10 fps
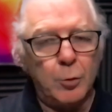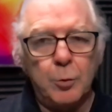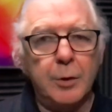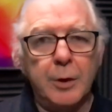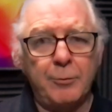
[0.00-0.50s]

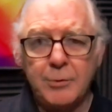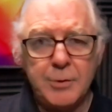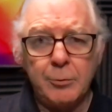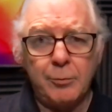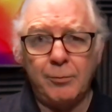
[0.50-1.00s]
work
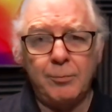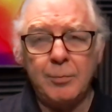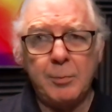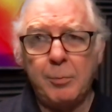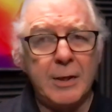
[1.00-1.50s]
to
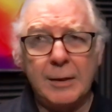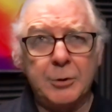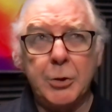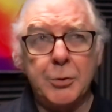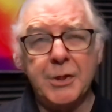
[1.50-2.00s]

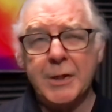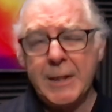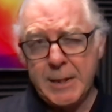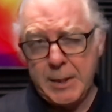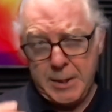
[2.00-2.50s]
produce
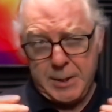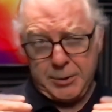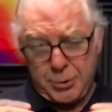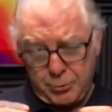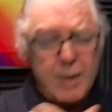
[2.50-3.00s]

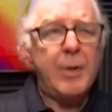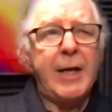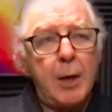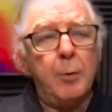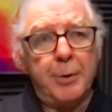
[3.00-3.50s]
streaming
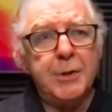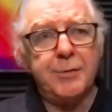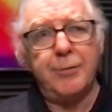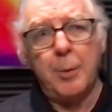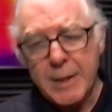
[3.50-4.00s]
outputs
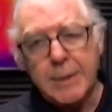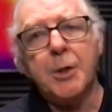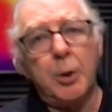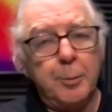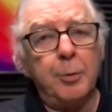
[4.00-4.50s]
from an
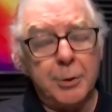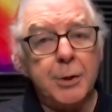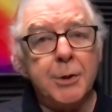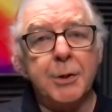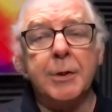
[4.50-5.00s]
internal
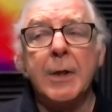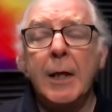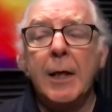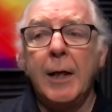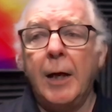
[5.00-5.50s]
production.
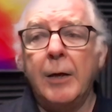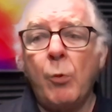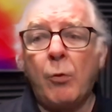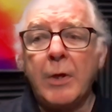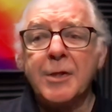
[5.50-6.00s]

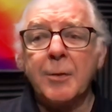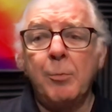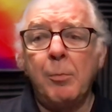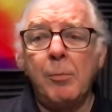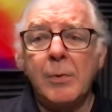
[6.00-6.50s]
There's a
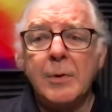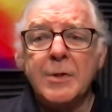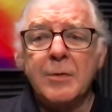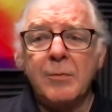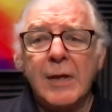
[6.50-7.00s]

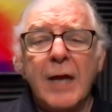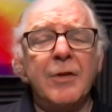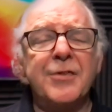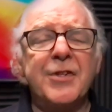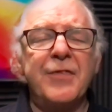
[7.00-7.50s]

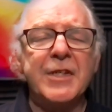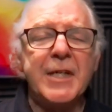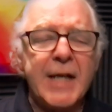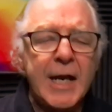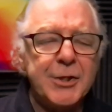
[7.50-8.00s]
level of
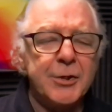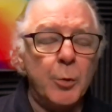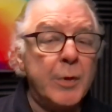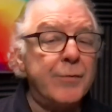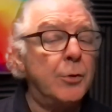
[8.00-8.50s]
sophistication
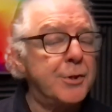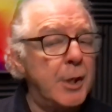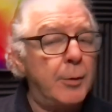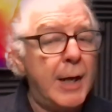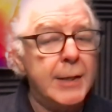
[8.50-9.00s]
that we've
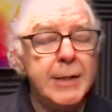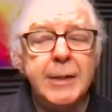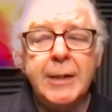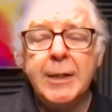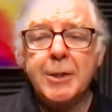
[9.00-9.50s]
also added
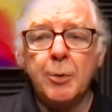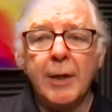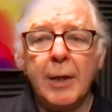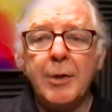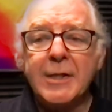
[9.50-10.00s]
to
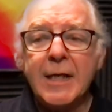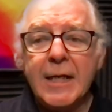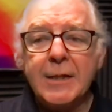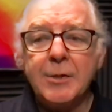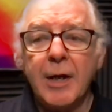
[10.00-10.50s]
allow it to
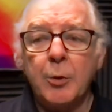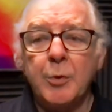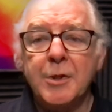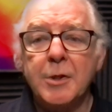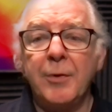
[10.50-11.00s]
interact
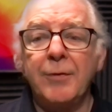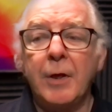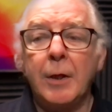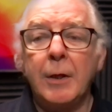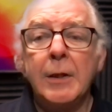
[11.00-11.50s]
with some of
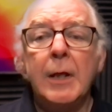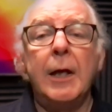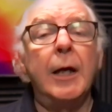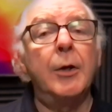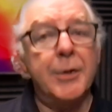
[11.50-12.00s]
our
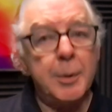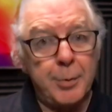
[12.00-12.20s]
other